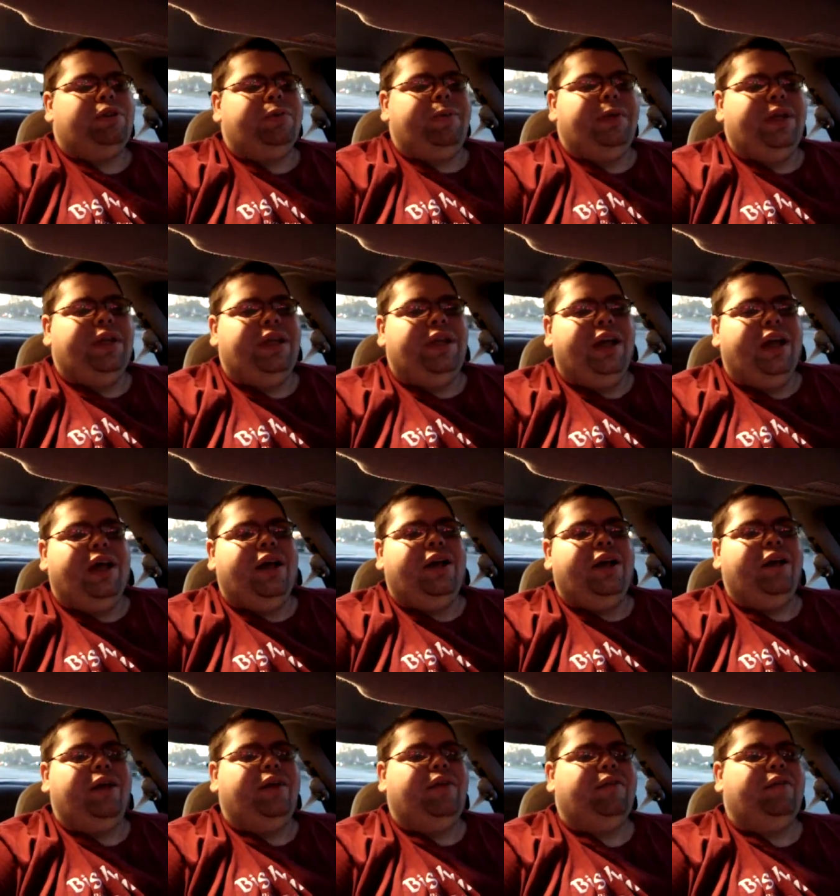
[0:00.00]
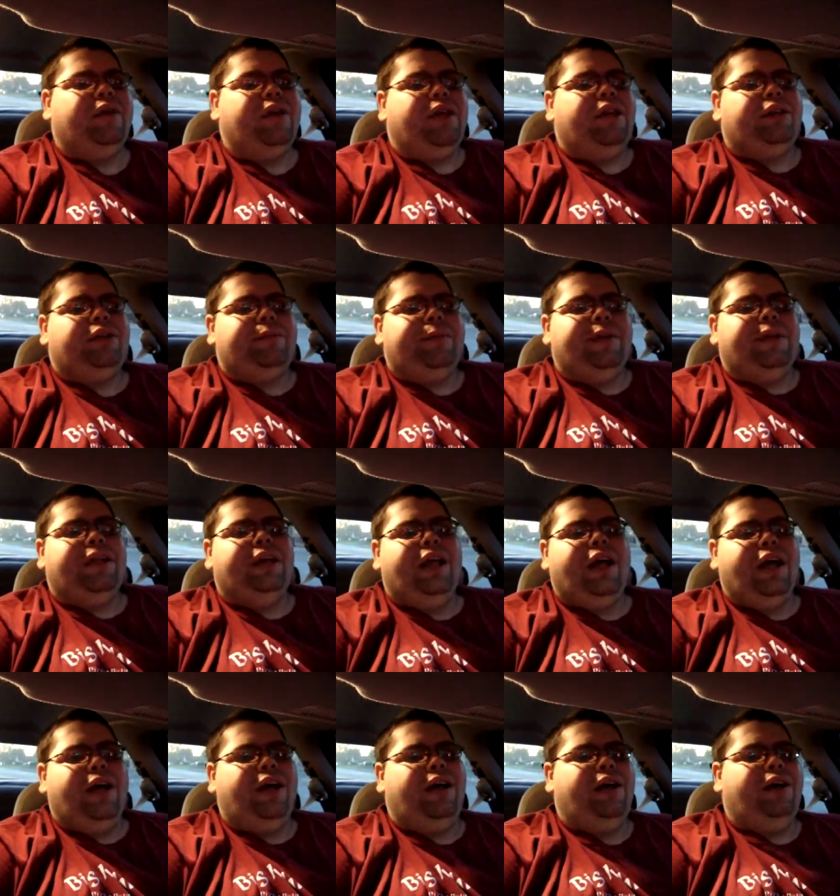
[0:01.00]
To be loved, to be
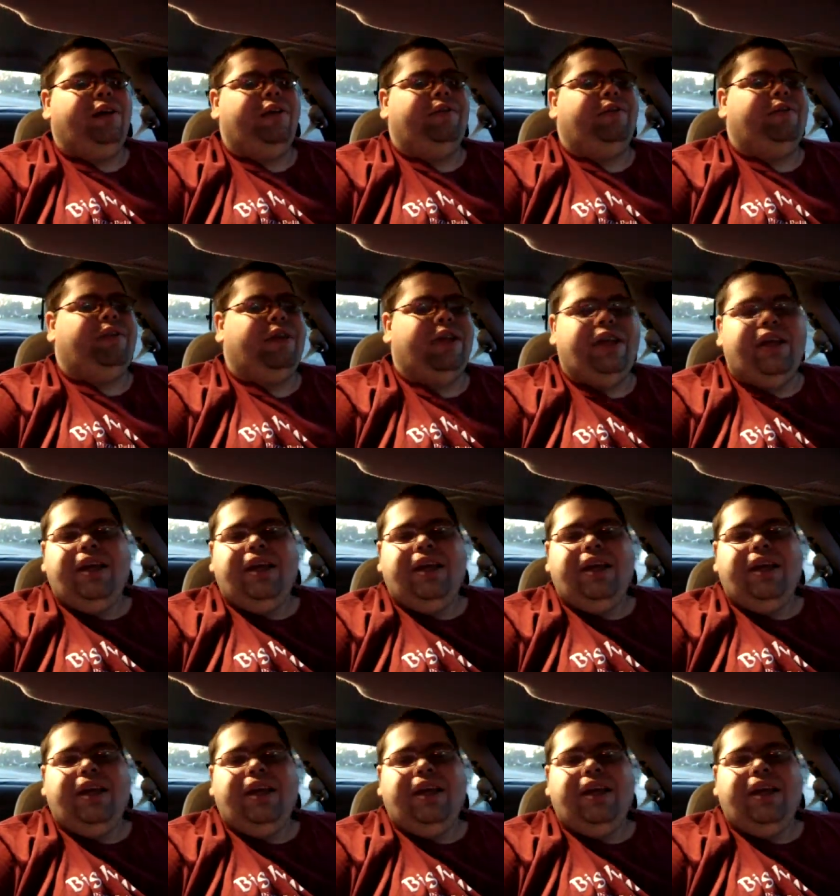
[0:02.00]
loved,